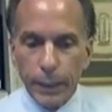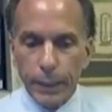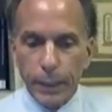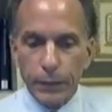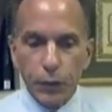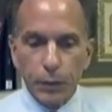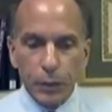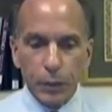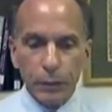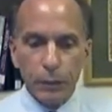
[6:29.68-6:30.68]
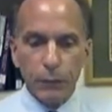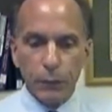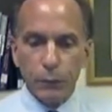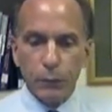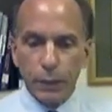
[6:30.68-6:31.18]
In a subject
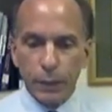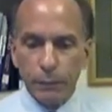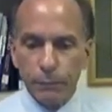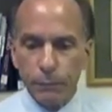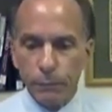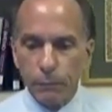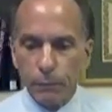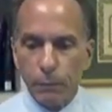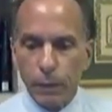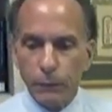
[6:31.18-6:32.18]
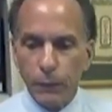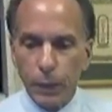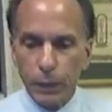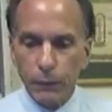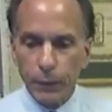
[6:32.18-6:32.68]
interview study
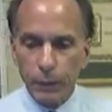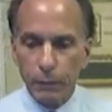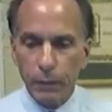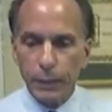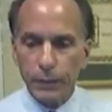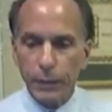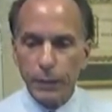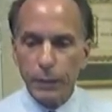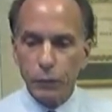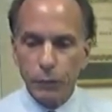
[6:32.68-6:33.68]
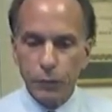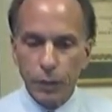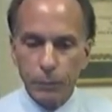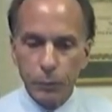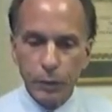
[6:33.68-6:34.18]
involving 1,900
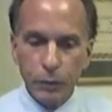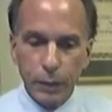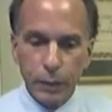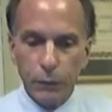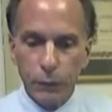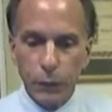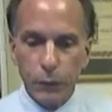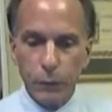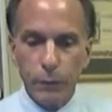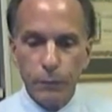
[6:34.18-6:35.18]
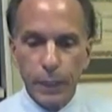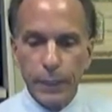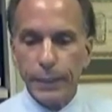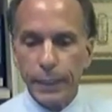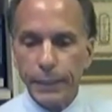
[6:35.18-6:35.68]
subjects interviewed
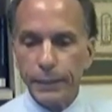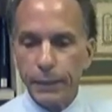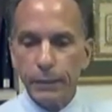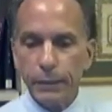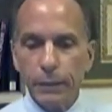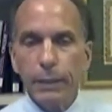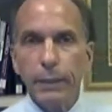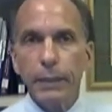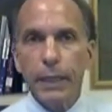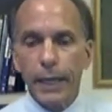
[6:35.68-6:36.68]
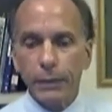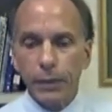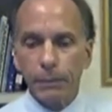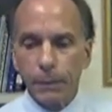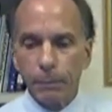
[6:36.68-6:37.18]
at 19
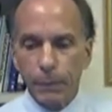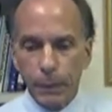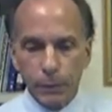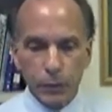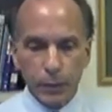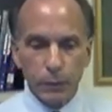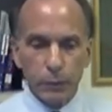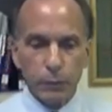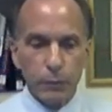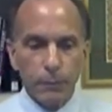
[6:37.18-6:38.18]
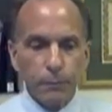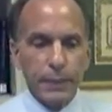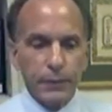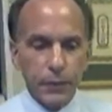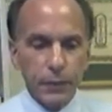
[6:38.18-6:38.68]
academic medical centers,
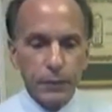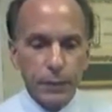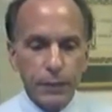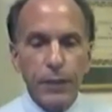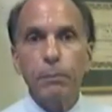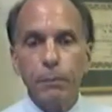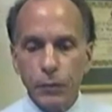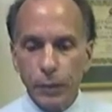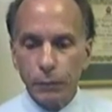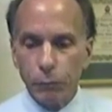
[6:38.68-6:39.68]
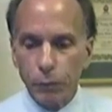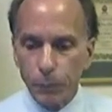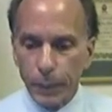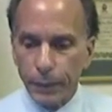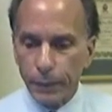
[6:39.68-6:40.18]
67%
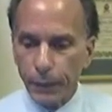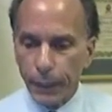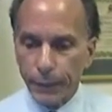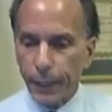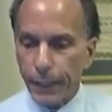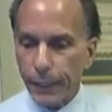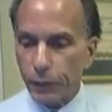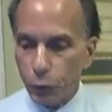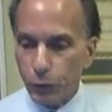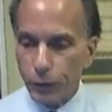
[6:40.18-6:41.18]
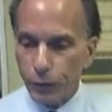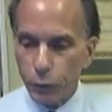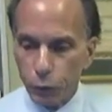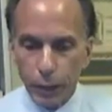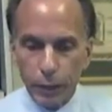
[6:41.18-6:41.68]
responded that they had joined
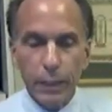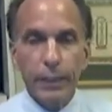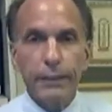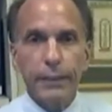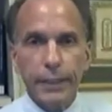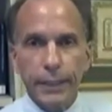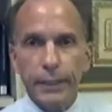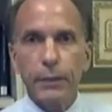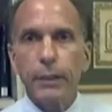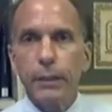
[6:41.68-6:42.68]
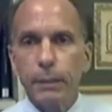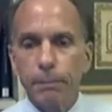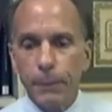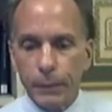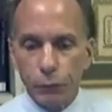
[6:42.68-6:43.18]
the trial to get
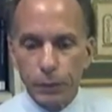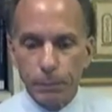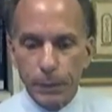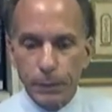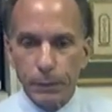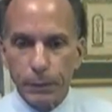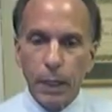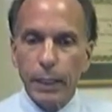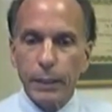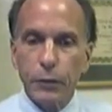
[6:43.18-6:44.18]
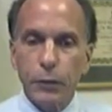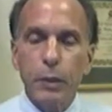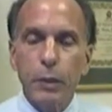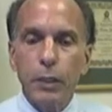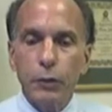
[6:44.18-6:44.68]
better treatment. I'd like
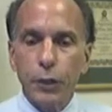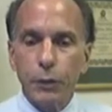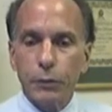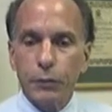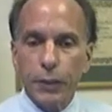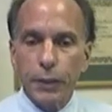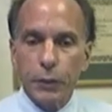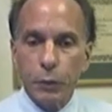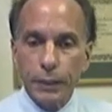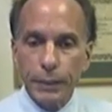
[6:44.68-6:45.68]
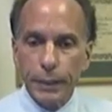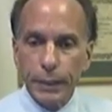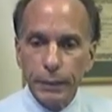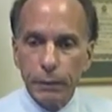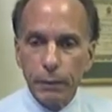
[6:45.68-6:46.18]
to show a study we
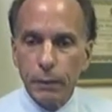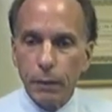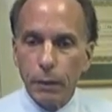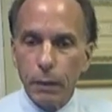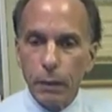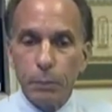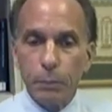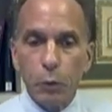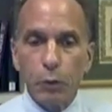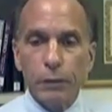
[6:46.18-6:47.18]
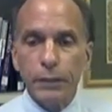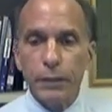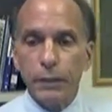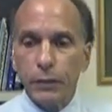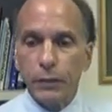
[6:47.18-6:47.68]
did exploring
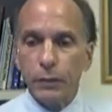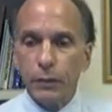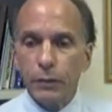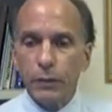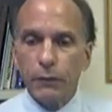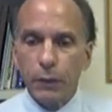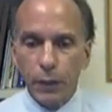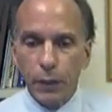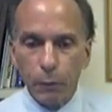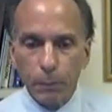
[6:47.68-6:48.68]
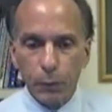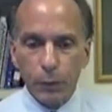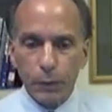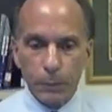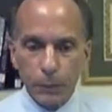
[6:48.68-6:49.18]
the existence of a
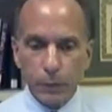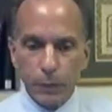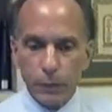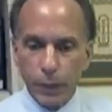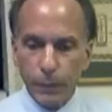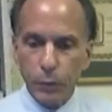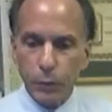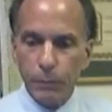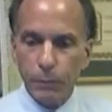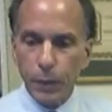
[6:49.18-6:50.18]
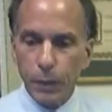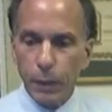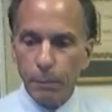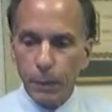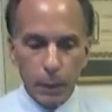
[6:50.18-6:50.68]
therapeutic misconception
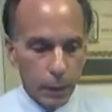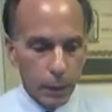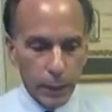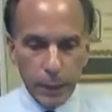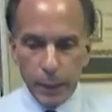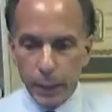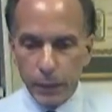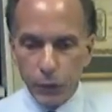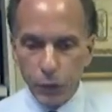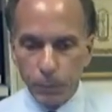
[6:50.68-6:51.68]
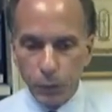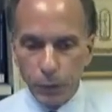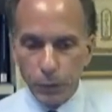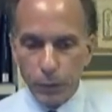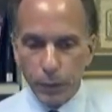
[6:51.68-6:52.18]
among
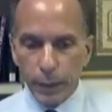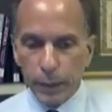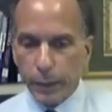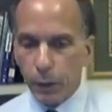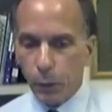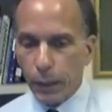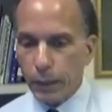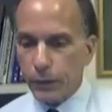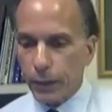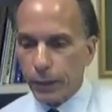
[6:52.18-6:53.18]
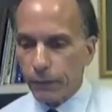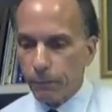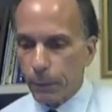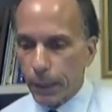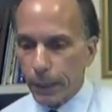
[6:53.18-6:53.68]
Egyptians in a
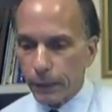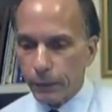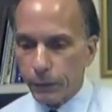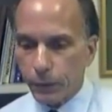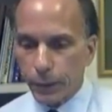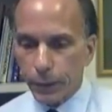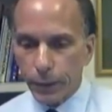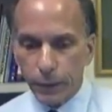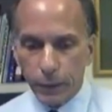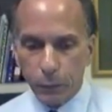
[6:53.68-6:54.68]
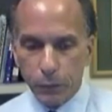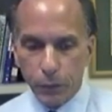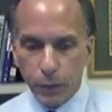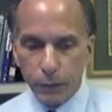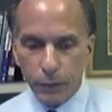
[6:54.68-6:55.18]
qualitative pilot study that
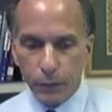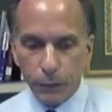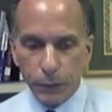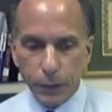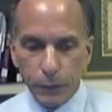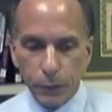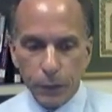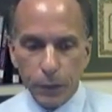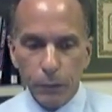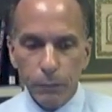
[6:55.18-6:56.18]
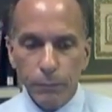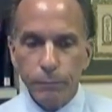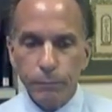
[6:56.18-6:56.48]
was done several years ago.